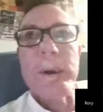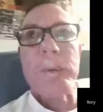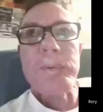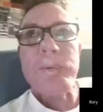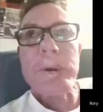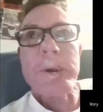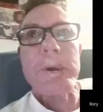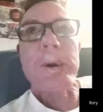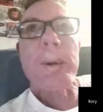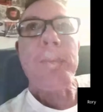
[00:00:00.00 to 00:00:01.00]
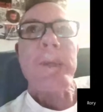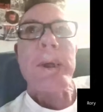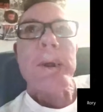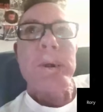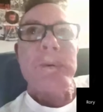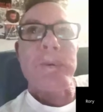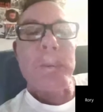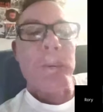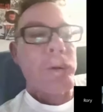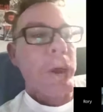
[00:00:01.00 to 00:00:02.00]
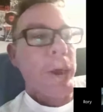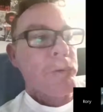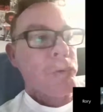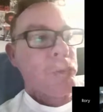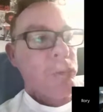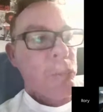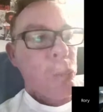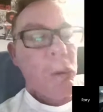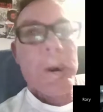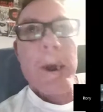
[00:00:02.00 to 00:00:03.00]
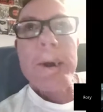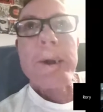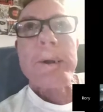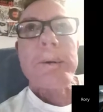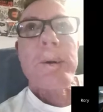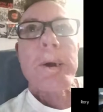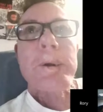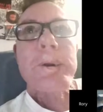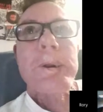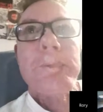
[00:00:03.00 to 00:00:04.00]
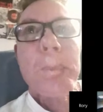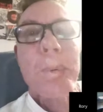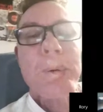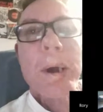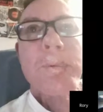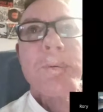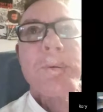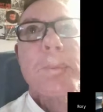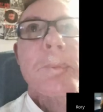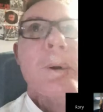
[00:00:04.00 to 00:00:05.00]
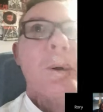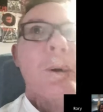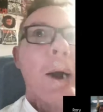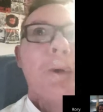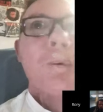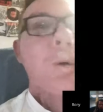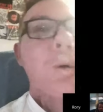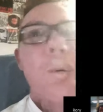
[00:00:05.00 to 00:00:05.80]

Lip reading: You know, it's like some of the cancers I work on. You know, I couldn't even pronounce them. I just know they